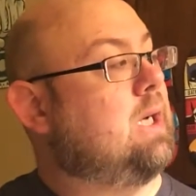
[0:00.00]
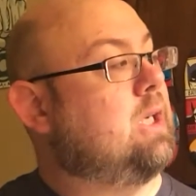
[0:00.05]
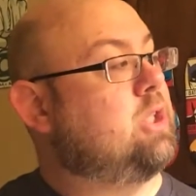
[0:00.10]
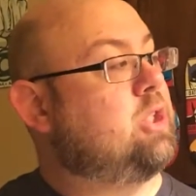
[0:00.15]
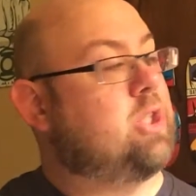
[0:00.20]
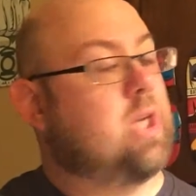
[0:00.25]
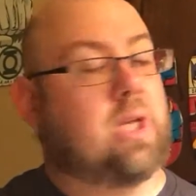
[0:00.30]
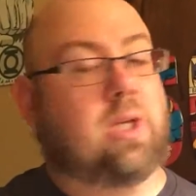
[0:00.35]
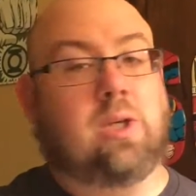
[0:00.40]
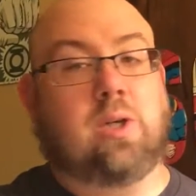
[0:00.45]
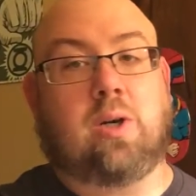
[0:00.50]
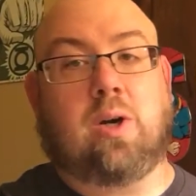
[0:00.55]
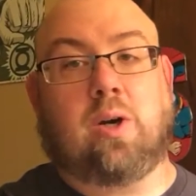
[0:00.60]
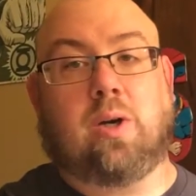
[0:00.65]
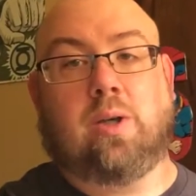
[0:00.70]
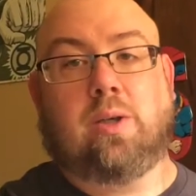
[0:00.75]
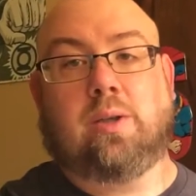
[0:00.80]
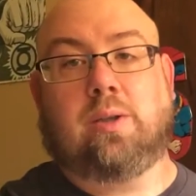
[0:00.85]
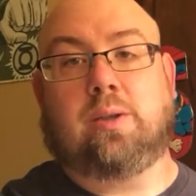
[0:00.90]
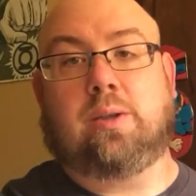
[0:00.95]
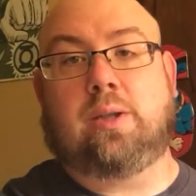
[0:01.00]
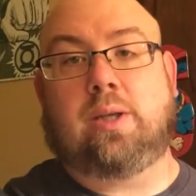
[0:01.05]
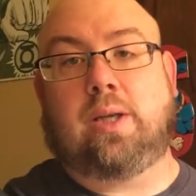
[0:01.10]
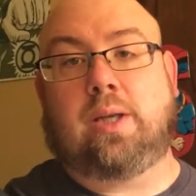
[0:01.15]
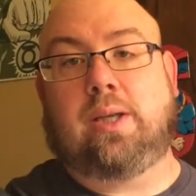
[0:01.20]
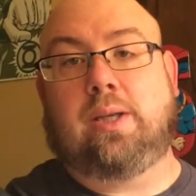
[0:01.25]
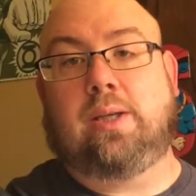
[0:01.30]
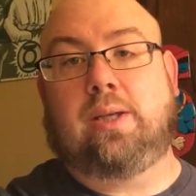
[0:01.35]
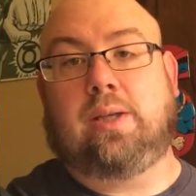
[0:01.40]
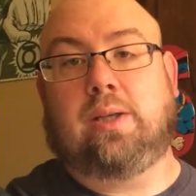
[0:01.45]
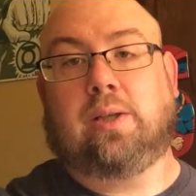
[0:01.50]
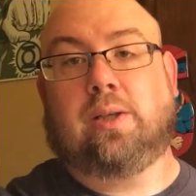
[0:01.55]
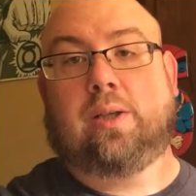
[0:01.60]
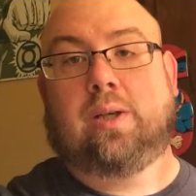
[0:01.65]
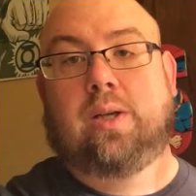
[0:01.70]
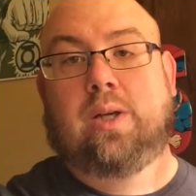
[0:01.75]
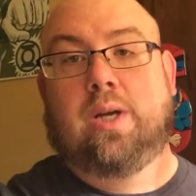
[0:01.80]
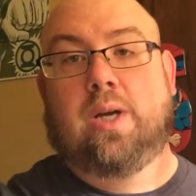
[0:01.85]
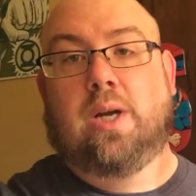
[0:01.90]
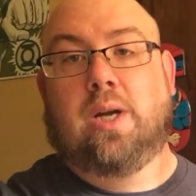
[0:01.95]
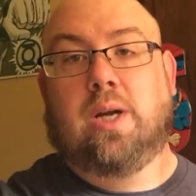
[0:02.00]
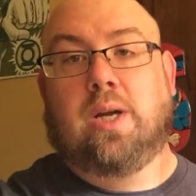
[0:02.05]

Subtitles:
Shaner art in here.